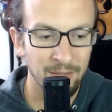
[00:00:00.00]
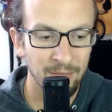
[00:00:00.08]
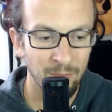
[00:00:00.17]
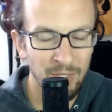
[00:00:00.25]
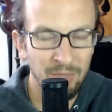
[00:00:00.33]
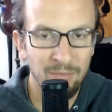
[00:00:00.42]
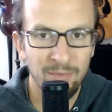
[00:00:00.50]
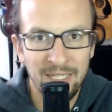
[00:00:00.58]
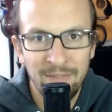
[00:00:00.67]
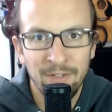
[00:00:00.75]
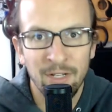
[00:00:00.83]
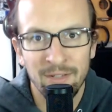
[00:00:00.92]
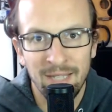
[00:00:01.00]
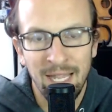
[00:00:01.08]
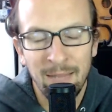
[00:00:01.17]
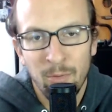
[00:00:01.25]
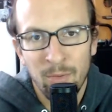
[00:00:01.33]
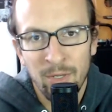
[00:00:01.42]
What are you leaving on the
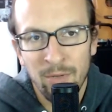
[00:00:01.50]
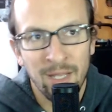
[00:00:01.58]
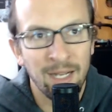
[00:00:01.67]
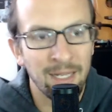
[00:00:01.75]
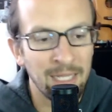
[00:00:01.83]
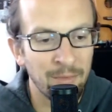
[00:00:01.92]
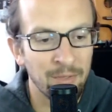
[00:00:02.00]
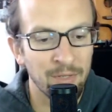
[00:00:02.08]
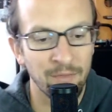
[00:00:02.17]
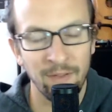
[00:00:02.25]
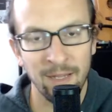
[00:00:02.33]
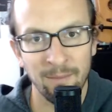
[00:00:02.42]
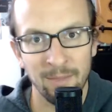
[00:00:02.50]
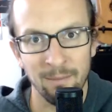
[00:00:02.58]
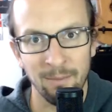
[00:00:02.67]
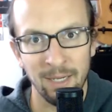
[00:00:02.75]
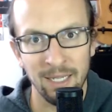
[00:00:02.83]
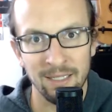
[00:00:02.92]
table? What are you not allowing your family
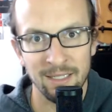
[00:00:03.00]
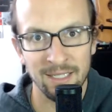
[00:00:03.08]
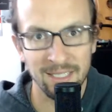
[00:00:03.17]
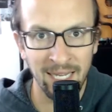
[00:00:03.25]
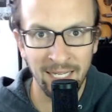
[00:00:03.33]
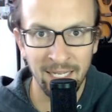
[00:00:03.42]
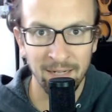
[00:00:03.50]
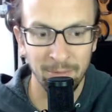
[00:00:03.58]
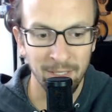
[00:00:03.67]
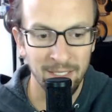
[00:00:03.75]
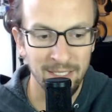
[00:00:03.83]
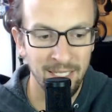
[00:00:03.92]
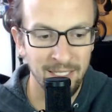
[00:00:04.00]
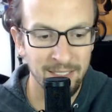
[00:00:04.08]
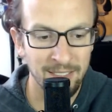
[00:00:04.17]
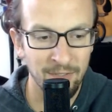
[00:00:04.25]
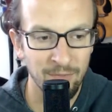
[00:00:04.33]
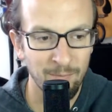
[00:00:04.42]
by staying in a place that
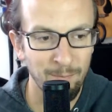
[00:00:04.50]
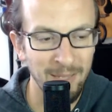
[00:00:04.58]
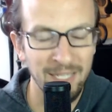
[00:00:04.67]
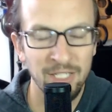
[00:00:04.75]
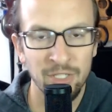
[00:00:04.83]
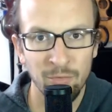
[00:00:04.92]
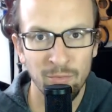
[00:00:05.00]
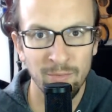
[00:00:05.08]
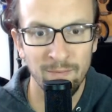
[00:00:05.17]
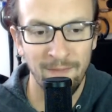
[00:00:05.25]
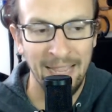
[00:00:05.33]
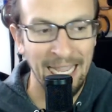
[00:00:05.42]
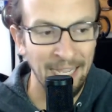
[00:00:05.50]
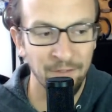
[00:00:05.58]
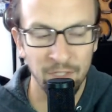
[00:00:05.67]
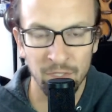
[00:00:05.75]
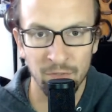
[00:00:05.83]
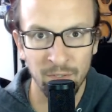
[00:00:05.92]
makes you have to
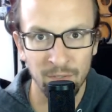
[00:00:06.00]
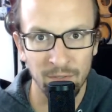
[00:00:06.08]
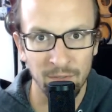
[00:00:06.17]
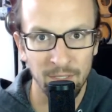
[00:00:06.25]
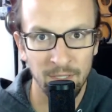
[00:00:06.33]
struggle?